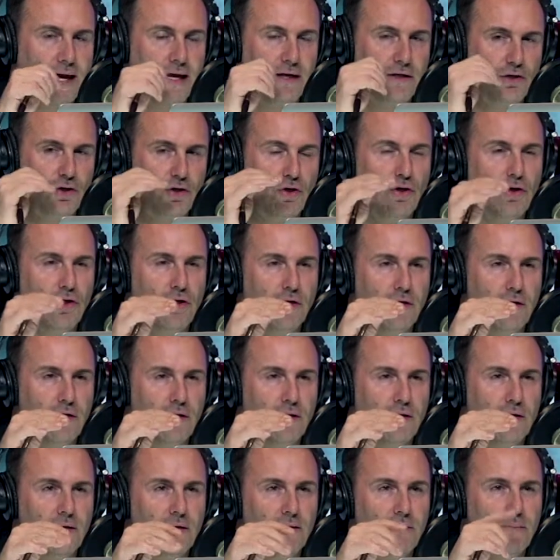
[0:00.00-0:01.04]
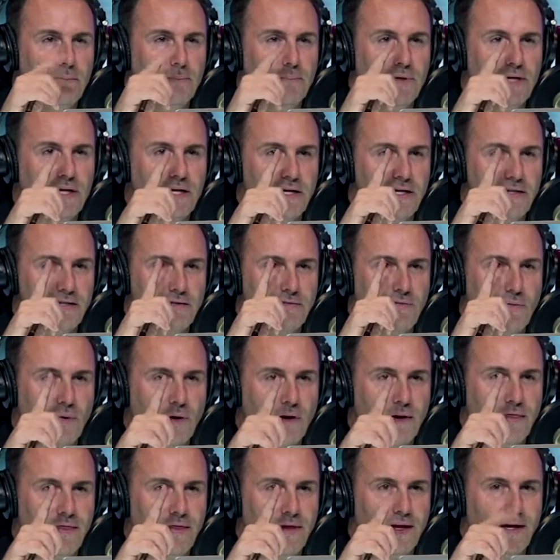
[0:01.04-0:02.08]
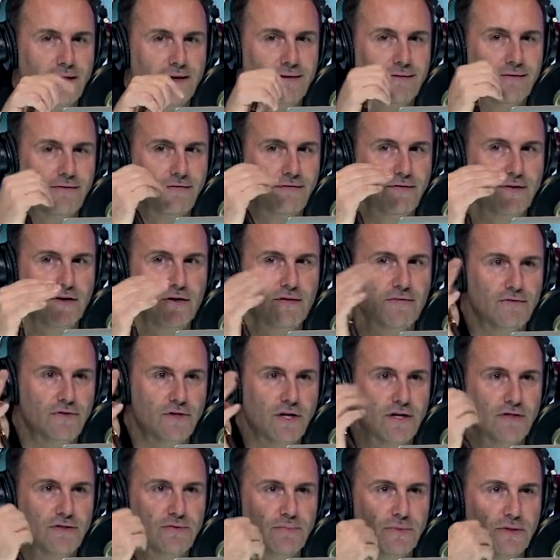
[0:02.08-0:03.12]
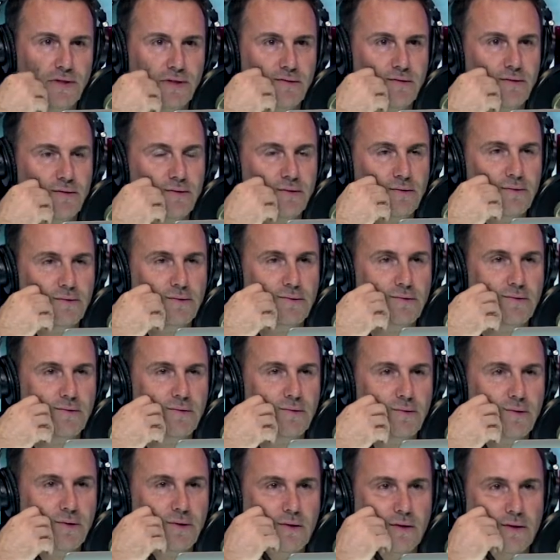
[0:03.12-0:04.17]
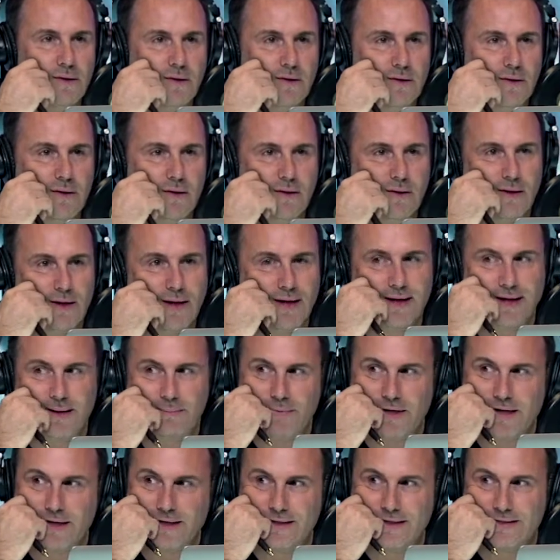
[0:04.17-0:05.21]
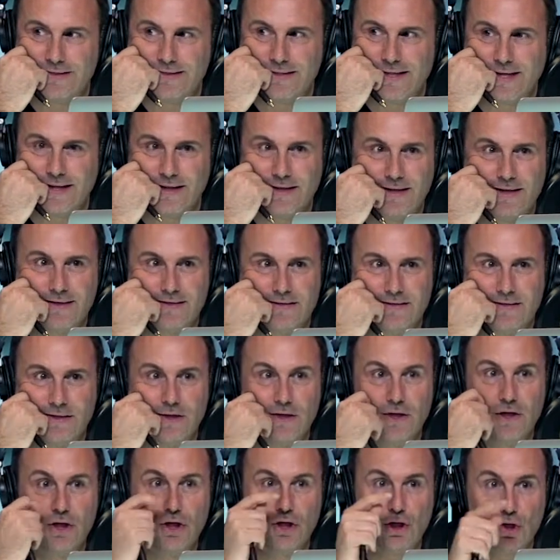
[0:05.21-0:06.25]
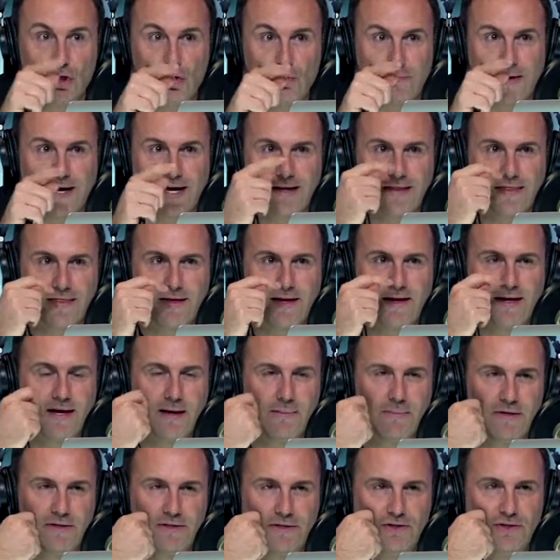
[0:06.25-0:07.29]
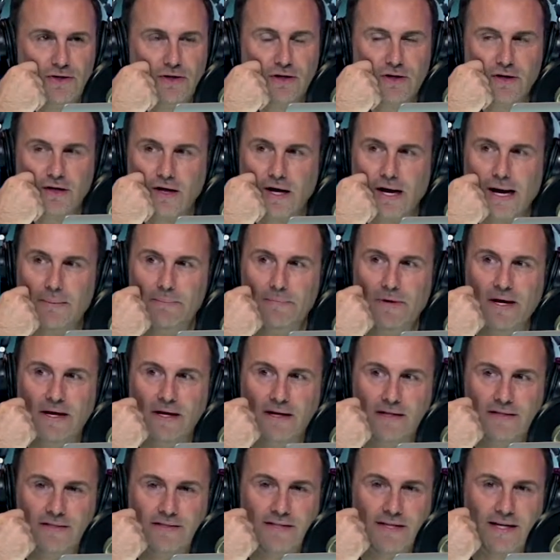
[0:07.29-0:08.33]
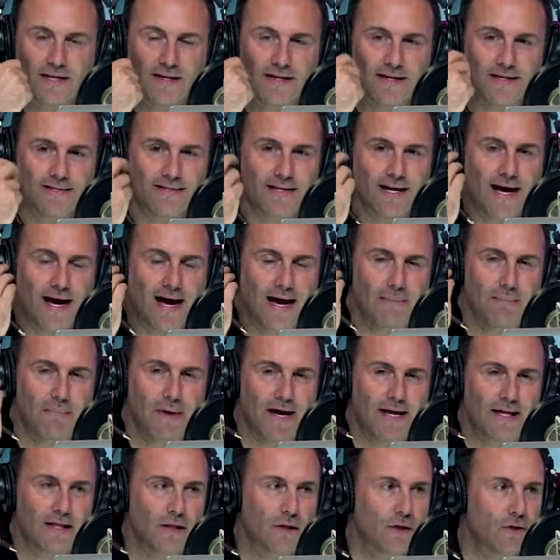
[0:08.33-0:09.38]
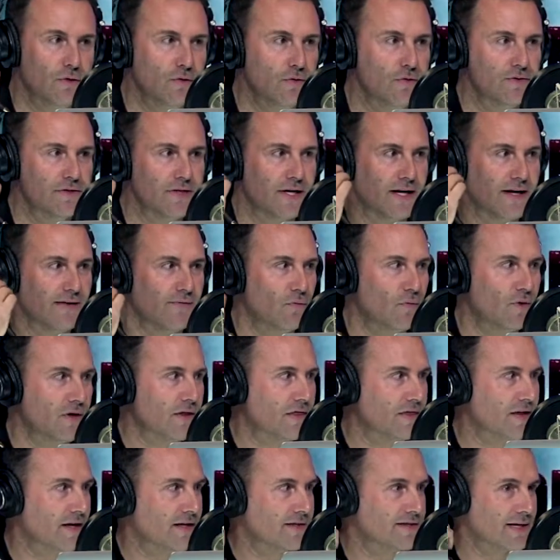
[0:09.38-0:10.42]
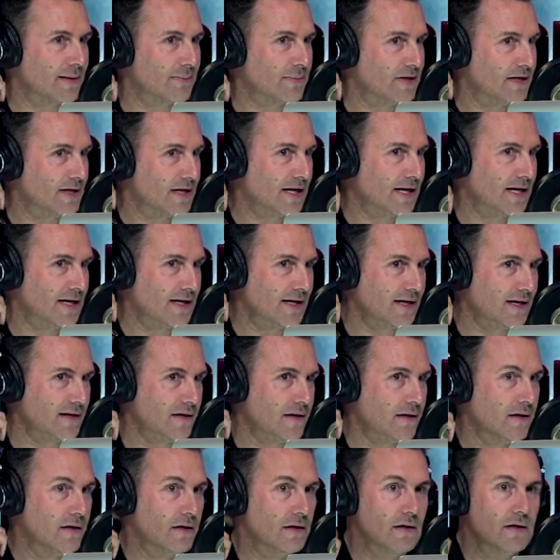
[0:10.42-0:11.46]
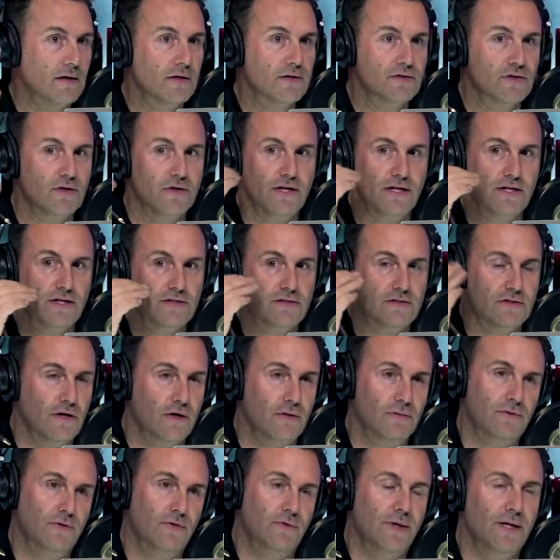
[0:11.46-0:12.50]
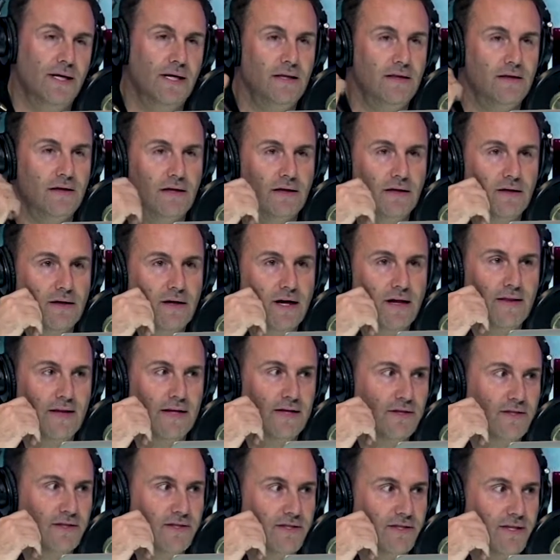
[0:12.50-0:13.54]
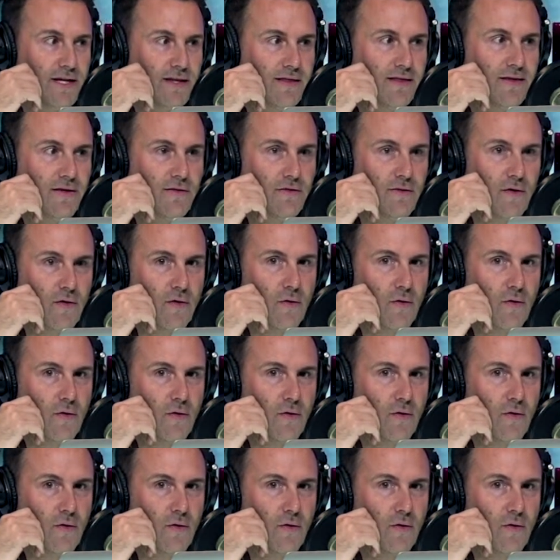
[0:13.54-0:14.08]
and could because of one thing: fear of judgment. If you're a general, like I'm not going to say this, you might think I'm a jerk. I'm not going to say this, I might lose, and everyone thinks I'm an idiot. So they just don't do anything, and they just sit there